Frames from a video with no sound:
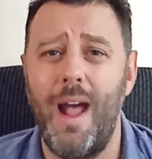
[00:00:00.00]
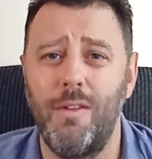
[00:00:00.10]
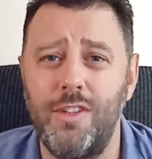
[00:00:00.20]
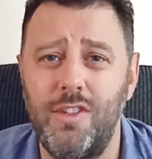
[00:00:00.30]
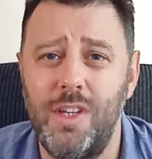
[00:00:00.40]

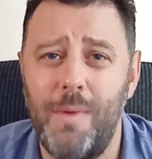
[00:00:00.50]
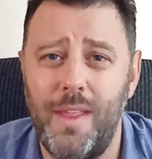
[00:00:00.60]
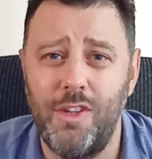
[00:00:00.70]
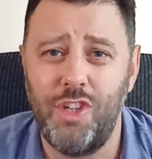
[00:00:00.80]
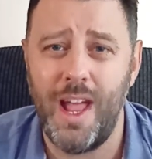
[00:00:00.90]
out to 2
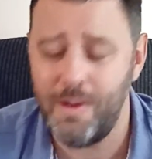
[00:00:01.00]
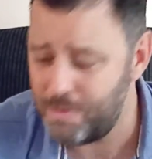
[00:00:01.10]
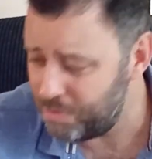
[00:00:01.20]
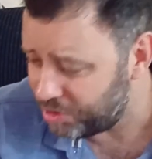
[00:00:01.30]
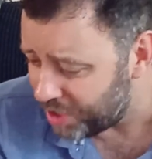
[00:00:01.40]
other
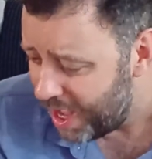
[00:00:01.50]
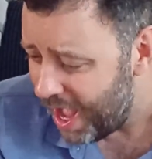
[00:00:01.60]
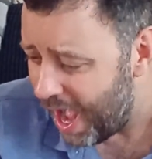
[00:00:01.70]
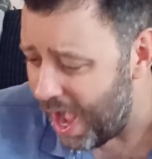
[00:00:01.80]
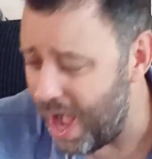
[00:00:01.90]
channels,
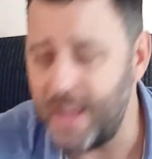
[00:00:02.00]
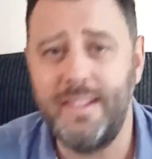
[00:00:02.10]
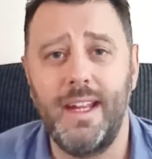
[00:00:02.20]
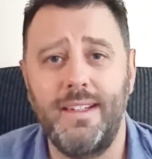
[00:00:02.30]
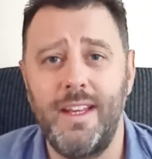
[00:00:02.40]

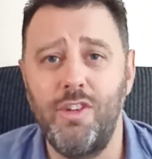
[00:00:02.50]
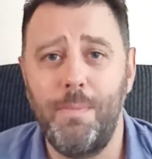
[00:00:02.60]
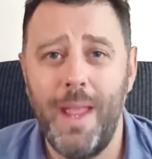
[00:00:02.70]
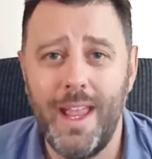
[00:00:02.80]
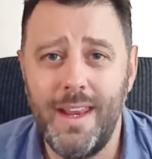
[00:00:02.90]
6
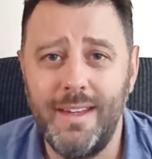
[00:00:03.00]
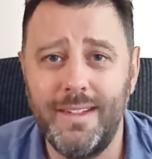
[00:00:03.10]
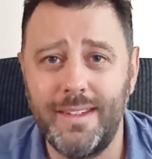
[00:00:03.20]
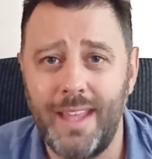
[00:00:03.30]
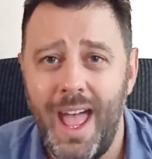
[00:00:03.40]
Inch
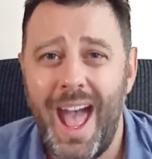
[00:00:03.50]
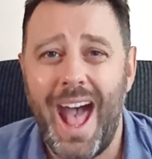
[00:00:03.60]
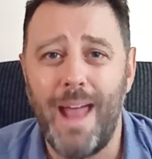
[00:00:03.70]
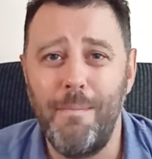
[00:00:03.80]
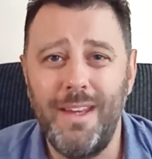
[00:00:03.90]
Pianist
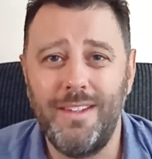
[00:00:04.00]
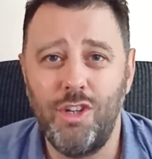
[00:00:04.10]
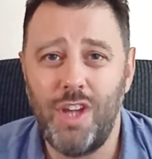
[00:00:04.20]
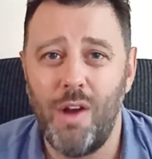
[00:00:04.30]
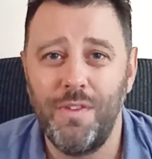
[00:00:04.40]
and Mr.
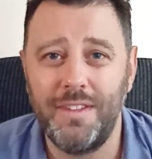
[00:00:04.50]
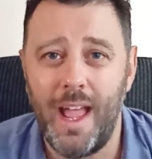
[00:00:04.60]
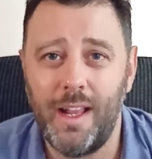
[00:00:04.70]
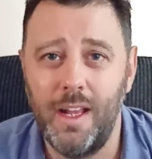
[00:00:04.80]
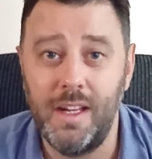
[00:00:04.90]
Shelf
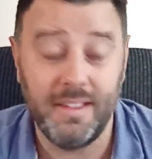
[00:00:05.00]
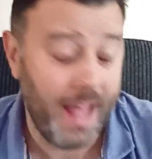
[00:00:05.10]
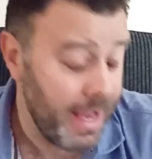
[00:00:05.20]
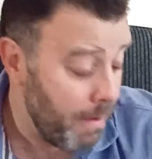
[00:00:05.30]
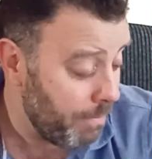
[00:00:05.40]
Stacker, because
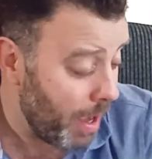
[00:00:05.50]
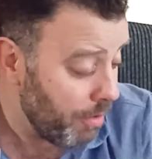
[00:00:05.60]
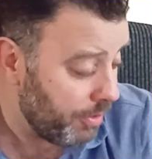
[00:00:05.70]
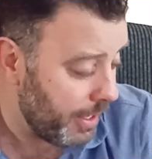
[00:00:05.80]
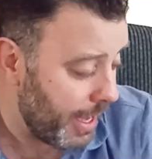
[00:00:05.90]
they
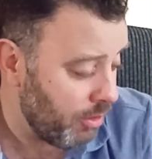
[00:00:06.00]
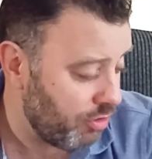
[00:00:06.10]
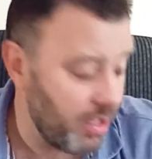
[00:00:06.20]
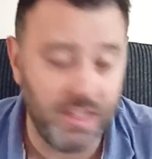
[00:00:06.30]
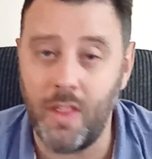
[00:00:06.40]
both did
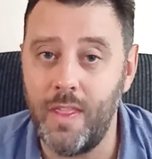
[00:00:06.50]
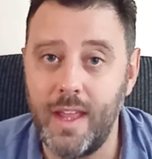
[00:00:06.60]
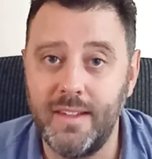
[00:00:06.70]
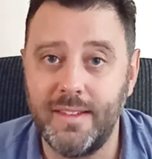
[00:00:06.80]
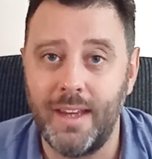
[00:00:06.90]
entries on
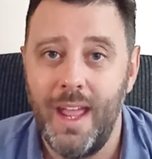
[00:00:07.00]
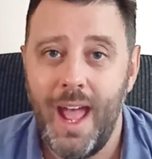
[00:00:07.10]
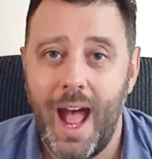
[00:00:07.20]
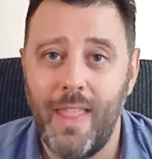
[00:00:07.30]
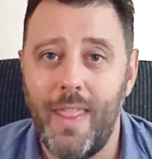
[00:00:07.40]
this,
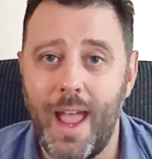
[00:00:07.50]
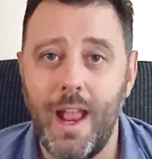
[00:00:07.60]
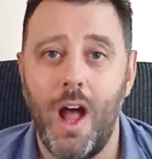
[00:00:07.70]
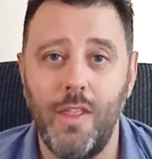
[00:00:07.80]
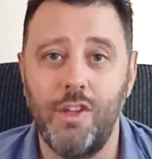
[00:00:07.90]
and they
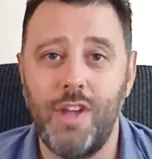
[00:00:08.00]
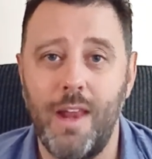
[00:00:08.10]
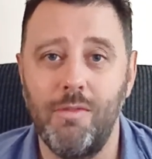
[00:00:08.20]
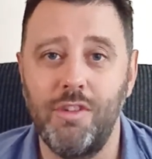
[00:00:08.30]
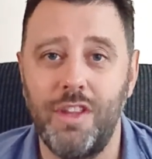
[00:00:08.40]
are the
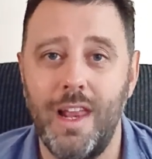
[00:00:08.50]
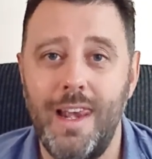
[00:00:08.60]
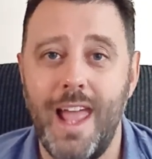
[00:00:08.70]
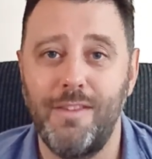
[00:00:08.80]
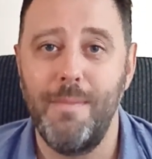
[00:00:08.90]
channels that
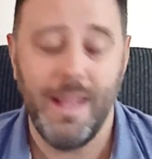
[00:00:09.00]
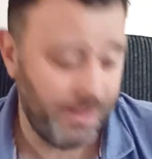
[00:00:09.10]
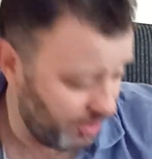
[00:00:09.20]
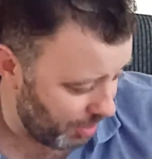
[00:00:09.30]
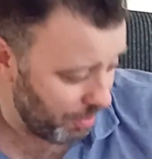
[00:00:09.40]
led me
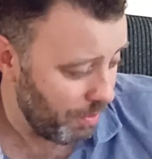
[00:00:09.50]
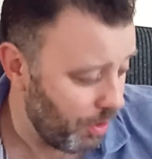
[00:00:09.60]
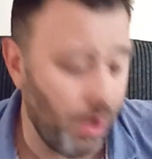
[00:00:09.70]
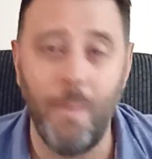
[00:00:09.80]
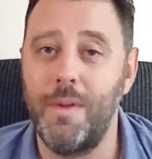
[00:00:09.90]
to
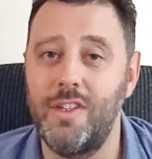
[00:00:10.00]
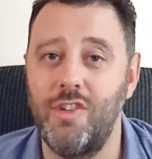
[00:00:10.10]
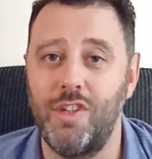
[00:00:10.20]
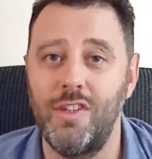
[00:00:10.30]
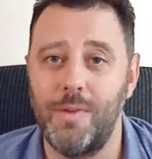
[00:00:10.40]
the
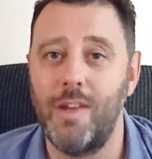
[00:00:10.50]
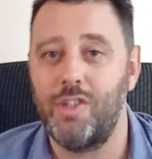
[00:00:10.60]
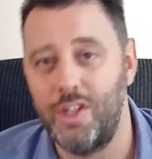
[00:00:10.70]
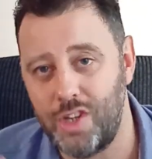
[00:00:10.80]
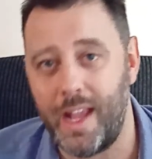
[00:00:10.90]
competition to
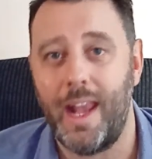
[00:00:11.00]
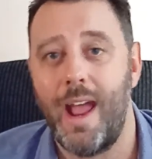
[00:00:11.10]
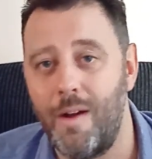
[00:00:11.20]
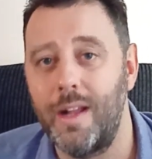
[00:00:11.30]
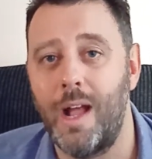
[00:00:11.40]
actually check it
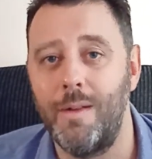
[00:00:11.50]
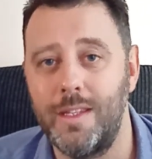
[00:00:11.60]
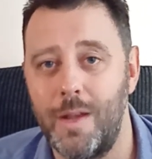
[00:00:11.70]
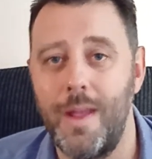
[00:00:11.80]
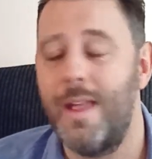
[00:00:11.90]
out and go and
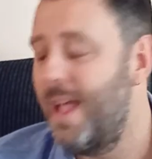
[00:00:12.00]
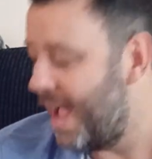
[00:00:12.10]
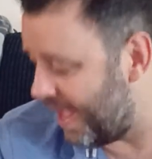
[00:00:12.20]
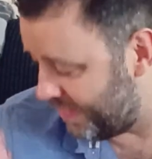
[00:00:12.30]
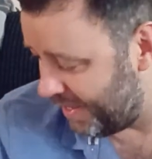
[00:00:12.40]
do it,
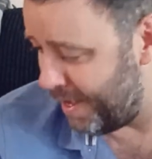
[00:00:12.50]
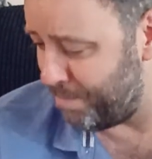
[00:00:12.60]
and then